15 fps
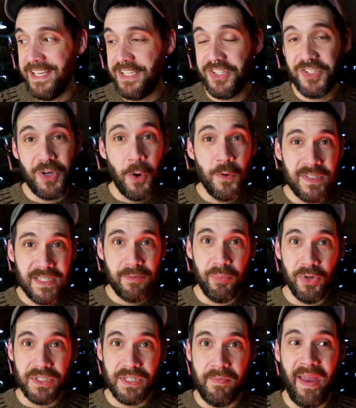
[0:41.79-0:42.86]
It's so
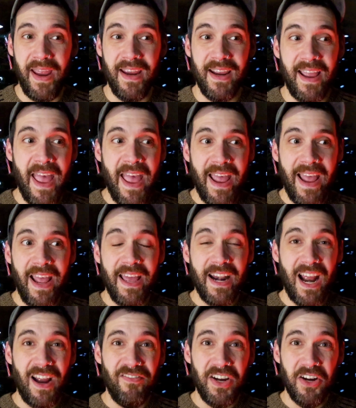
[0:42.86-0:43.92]
simple to make, and
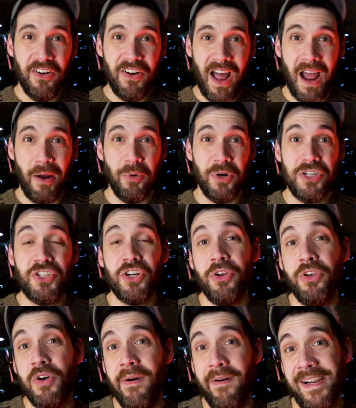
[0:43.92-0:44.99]
I figured I would show
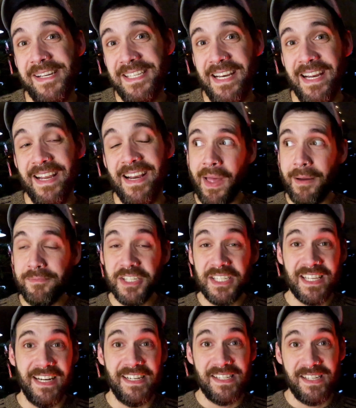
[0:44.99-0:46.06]
you how I did it. I'm just
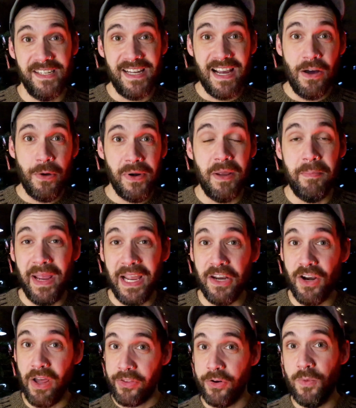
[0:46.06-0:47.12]
gonna sit down and make
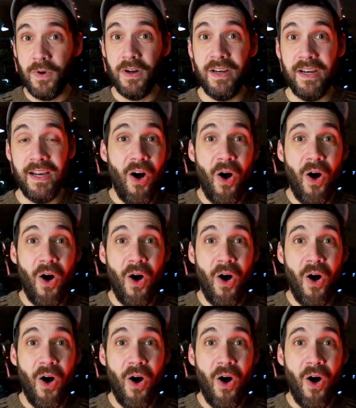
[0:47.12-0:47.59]
another one.